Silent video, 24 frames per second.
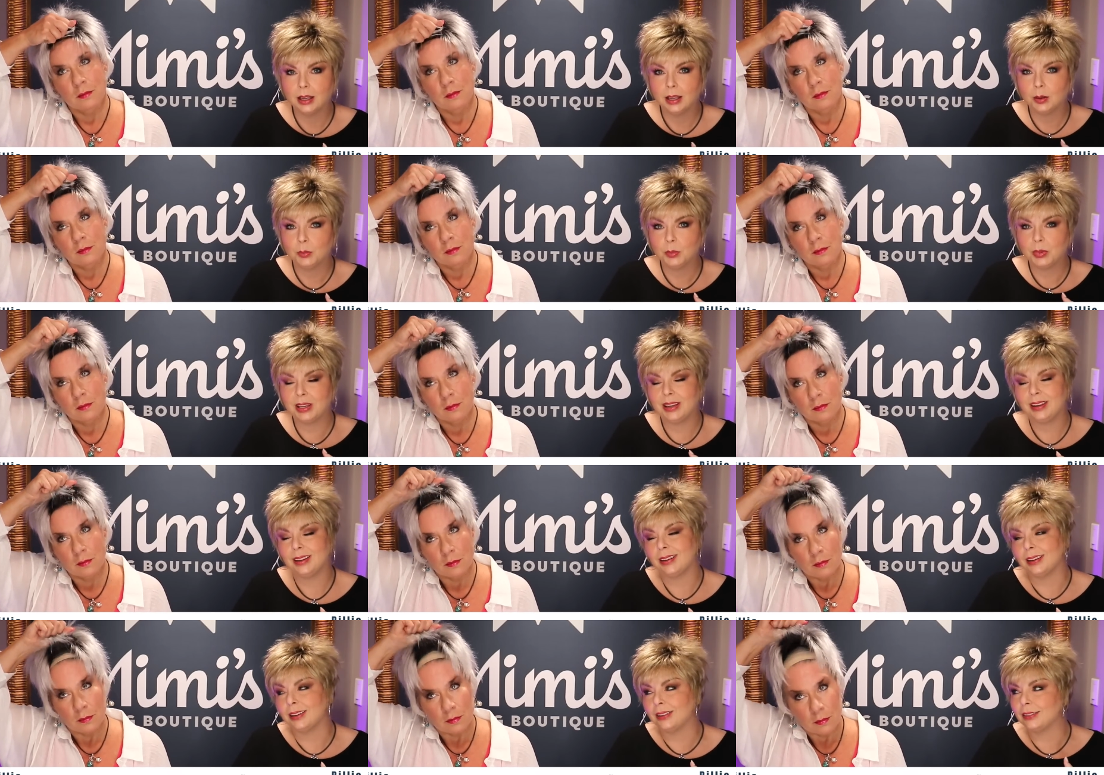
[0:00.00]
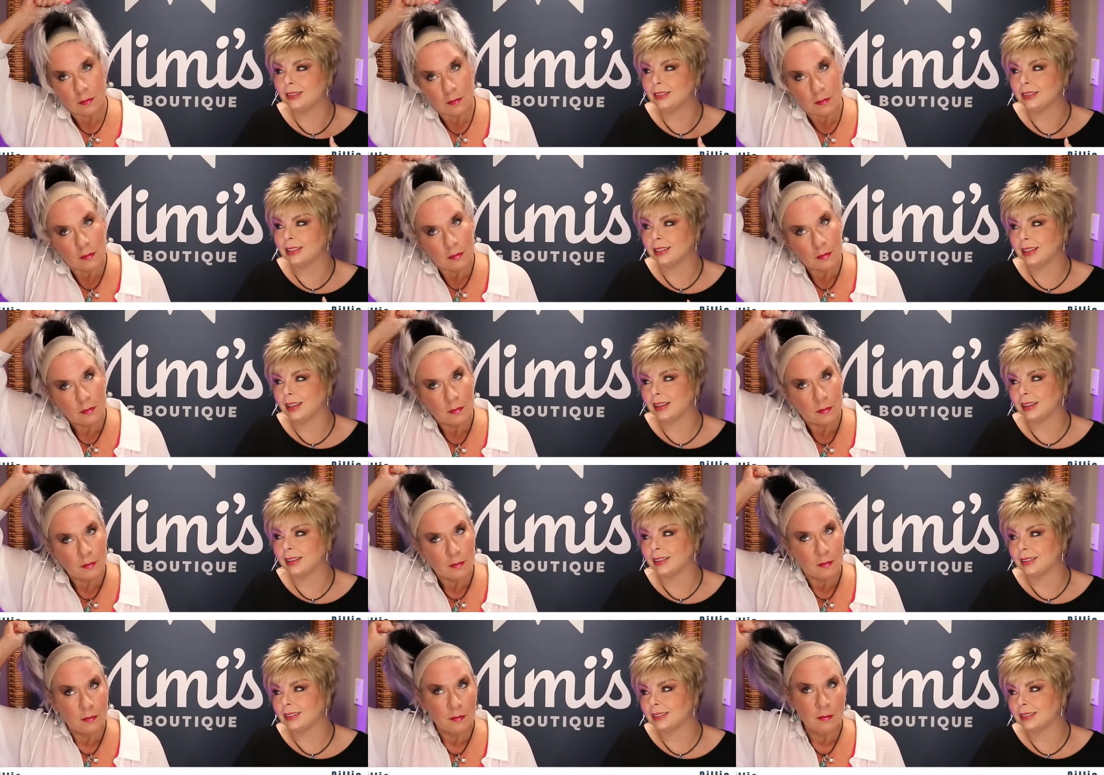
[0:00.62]
Speaker 1: But you know, it
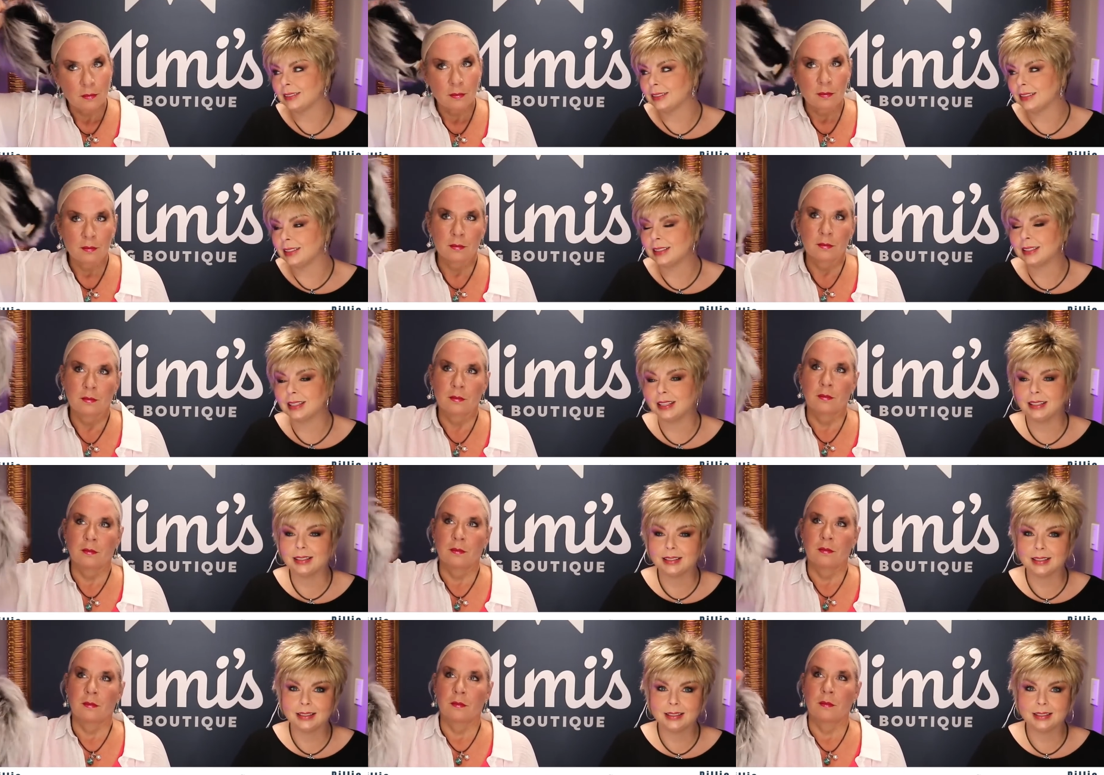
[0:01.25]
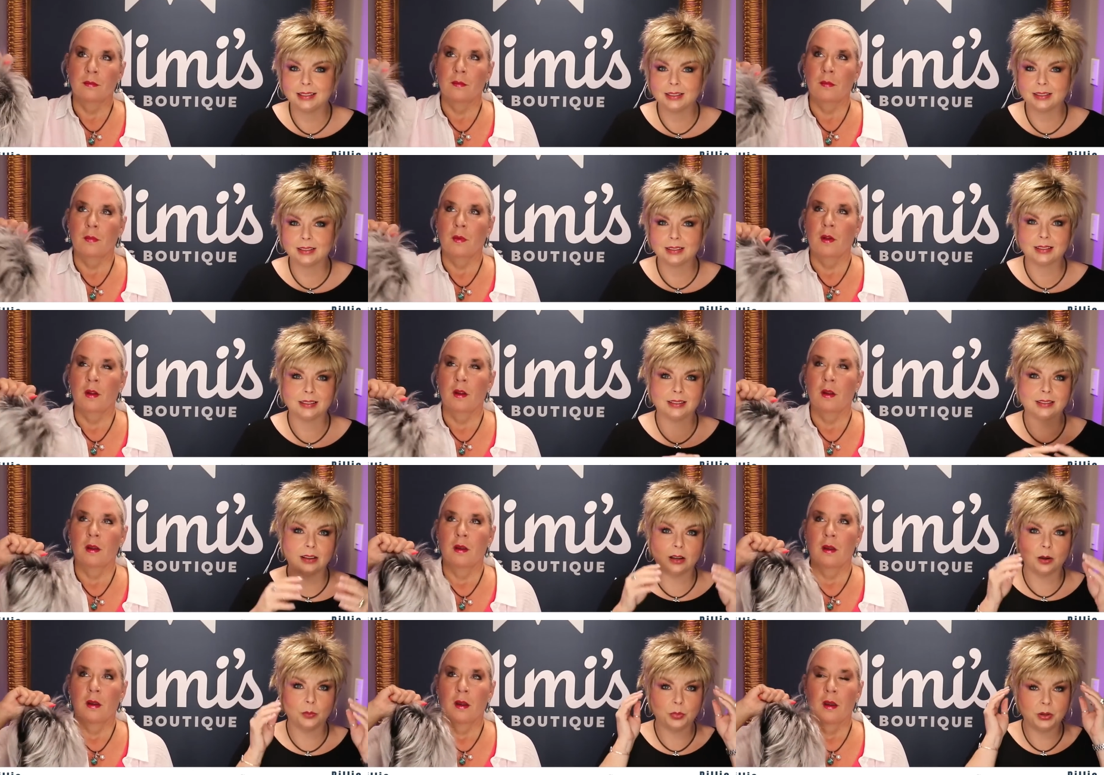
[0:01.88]
kind of is easy just to
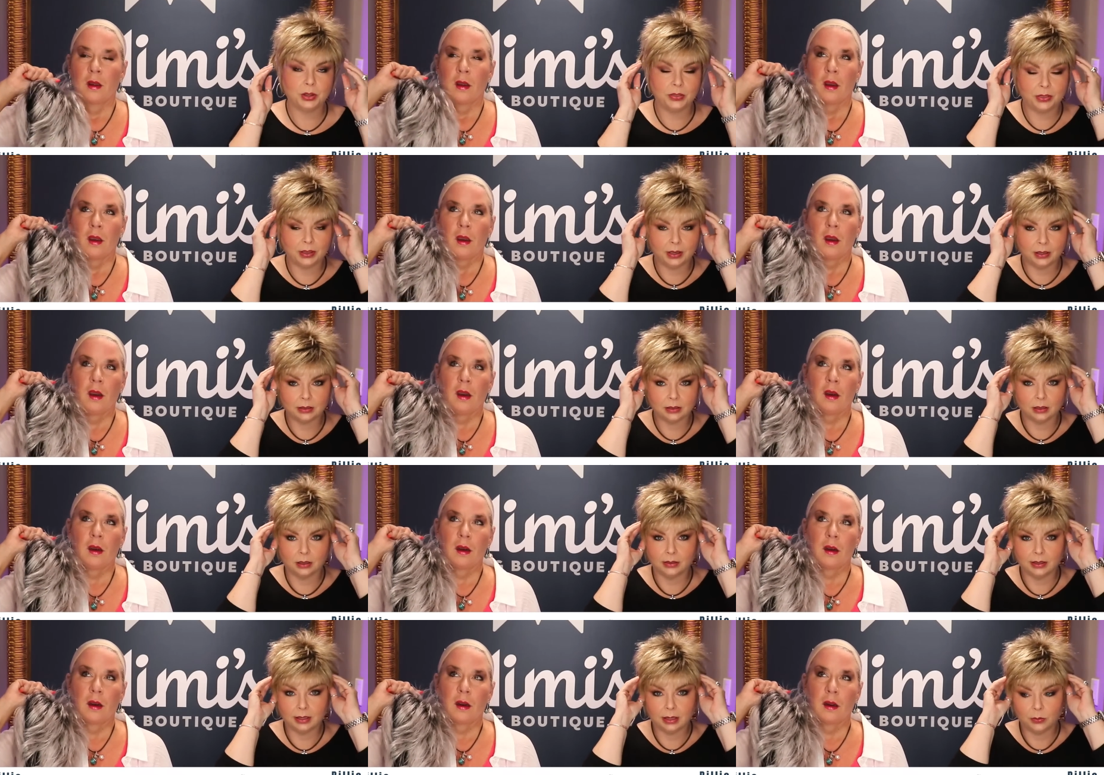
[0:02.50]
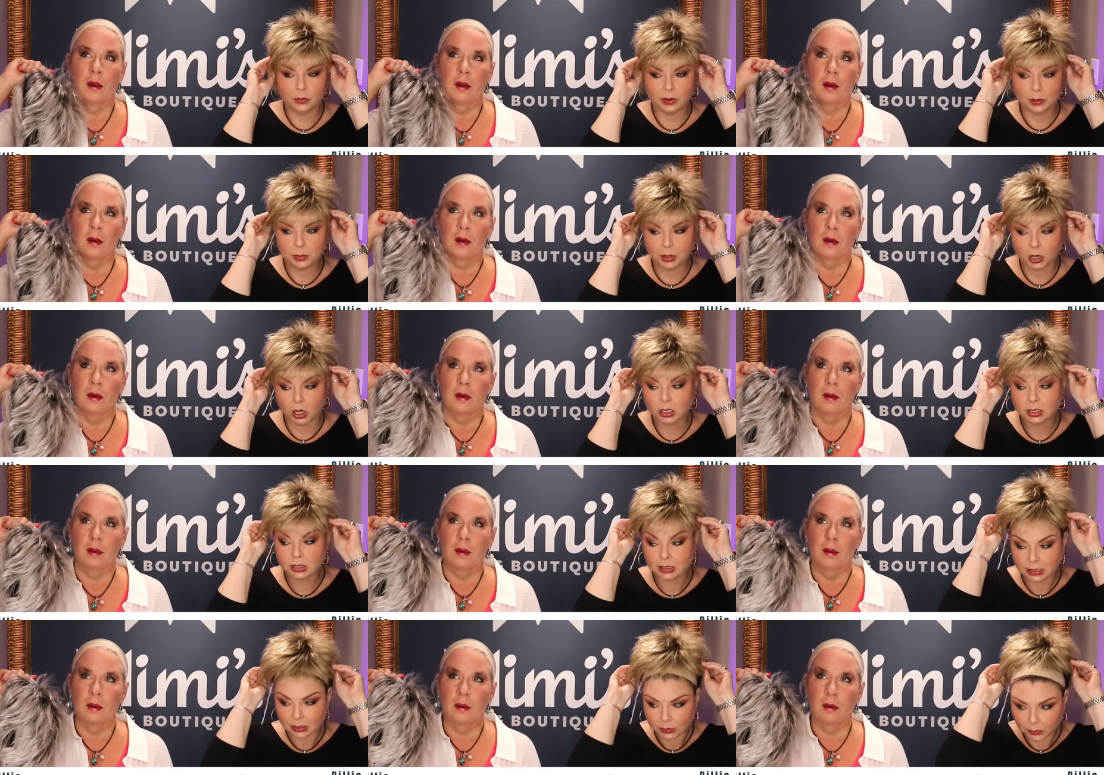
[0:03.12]
not put things on that we
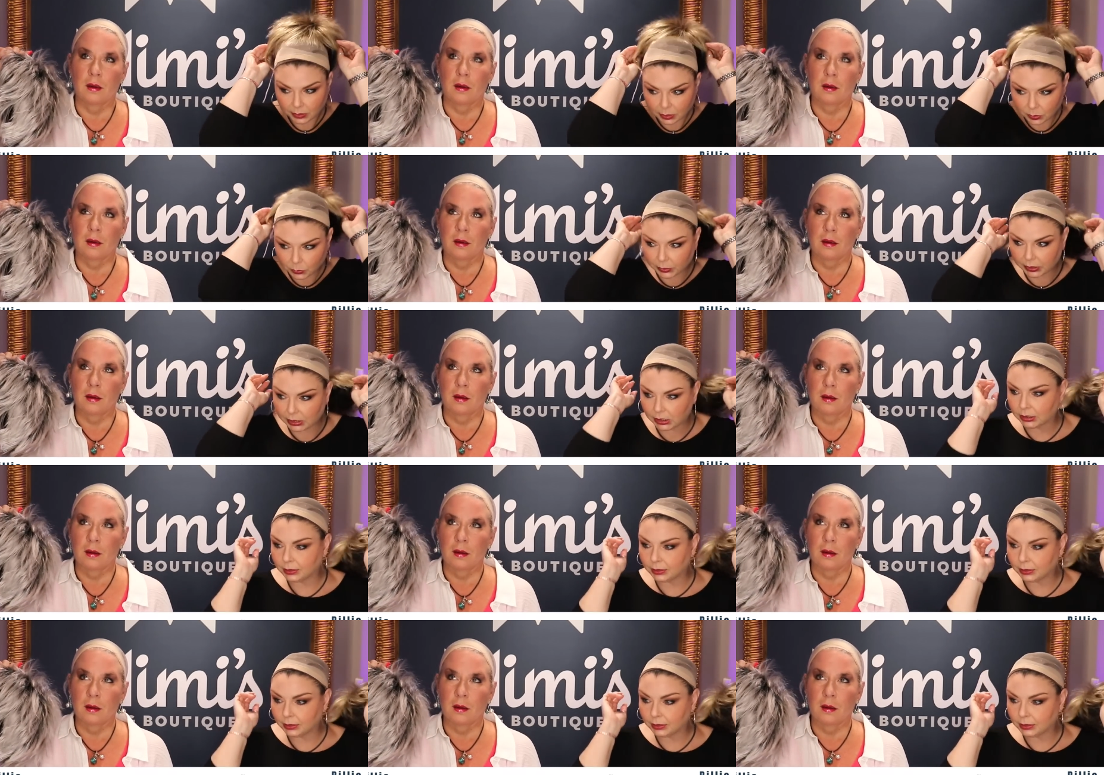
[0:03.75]
personally would wear.